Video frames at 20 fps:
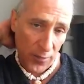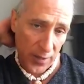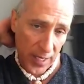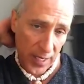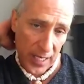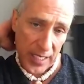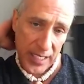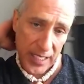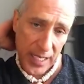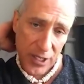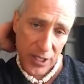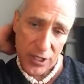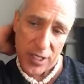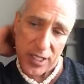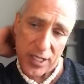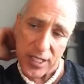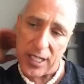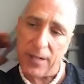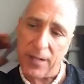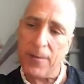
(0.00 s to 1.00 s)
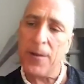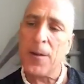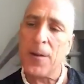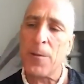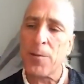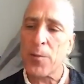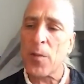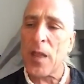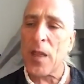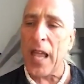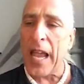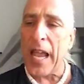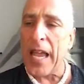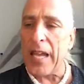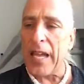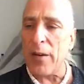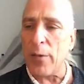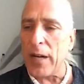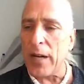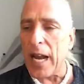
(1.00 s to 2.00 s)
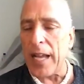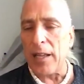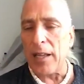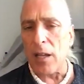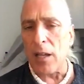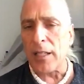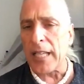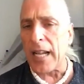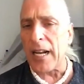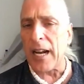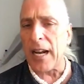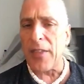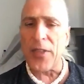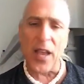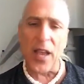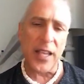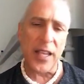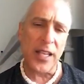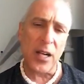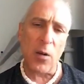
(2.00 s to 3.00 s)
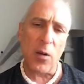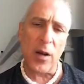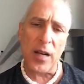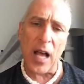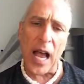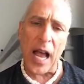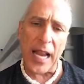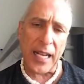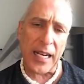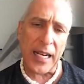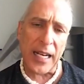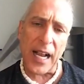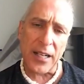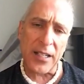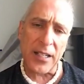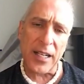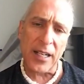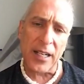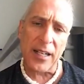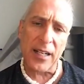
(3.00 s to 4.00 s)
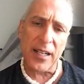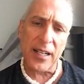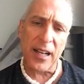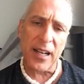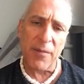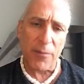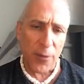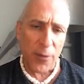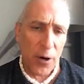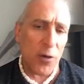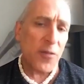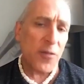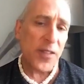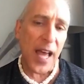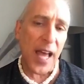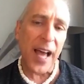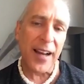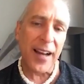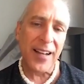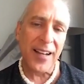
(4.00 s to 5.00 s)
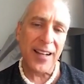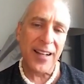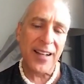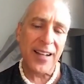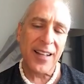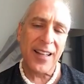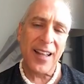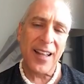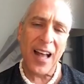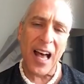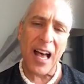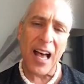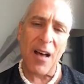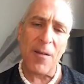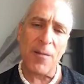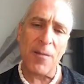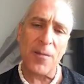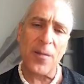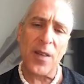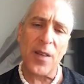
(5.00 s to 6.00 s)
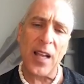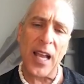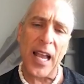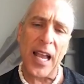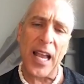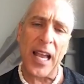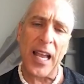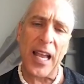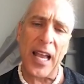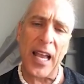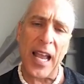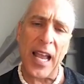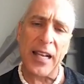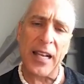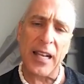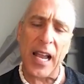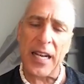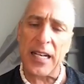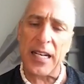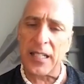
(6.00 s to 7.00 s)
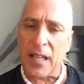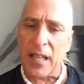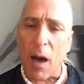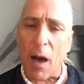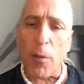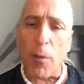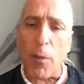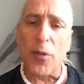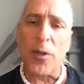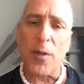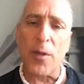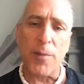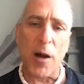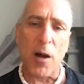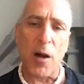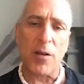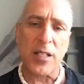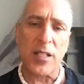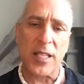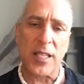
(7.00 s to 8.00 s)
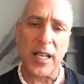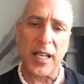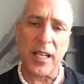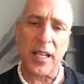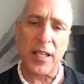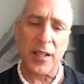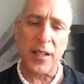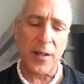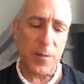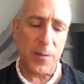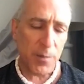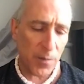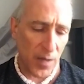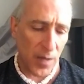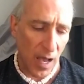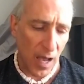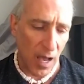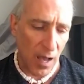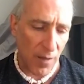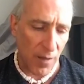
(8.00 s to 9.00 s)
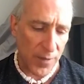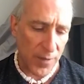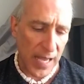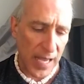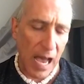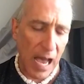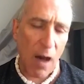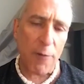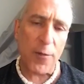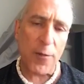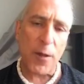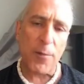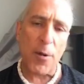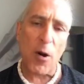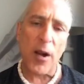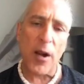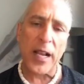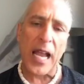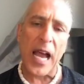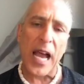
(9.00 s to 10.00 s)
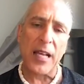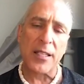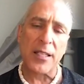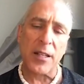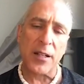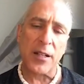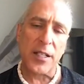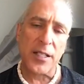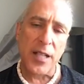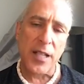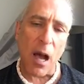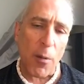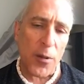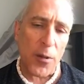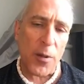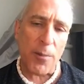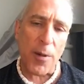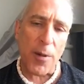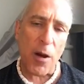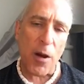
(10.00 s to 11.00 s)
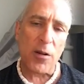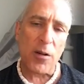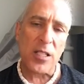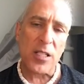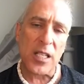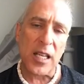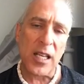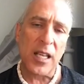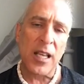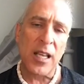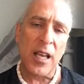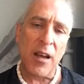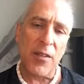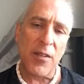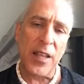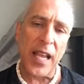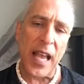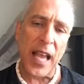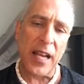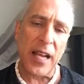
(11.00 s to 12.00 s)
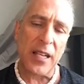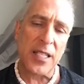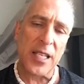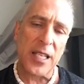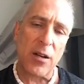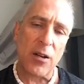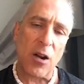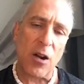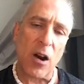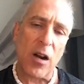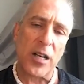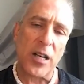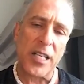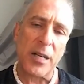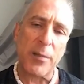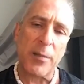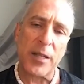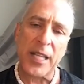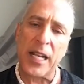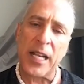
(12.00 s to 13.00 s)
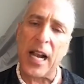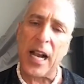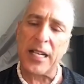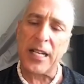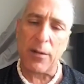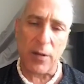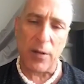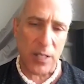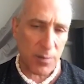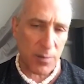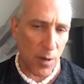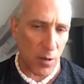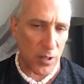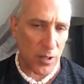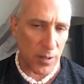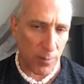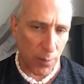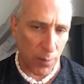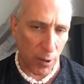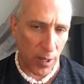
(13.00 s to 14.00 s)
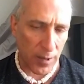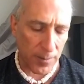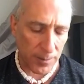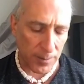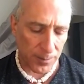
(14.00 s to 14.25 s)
conditions. And when I looked at it, I thought, you know what, I could actually improve that. And I doubled the potency of the alpha lipoic acid, doubled the potency of the N-acetylcarnitine. But then I did what's most important.